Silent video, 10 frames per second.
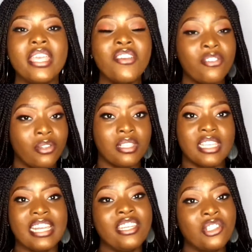If you notice,
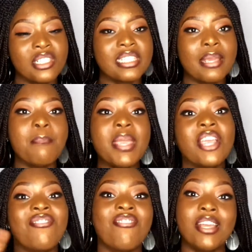I didn't just say make
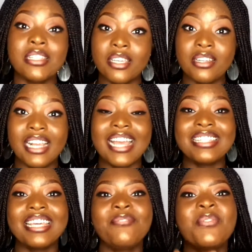friends early, I
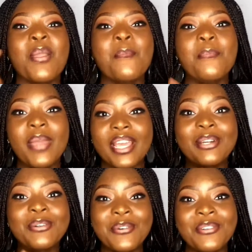said
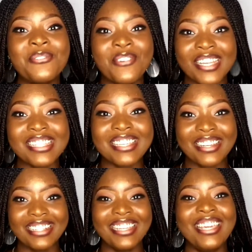make good friends
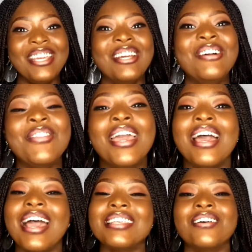early.
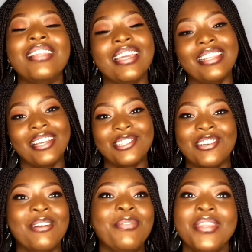I sound like a
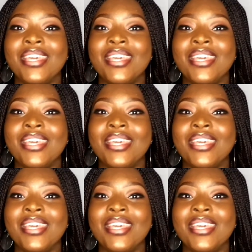lecturer.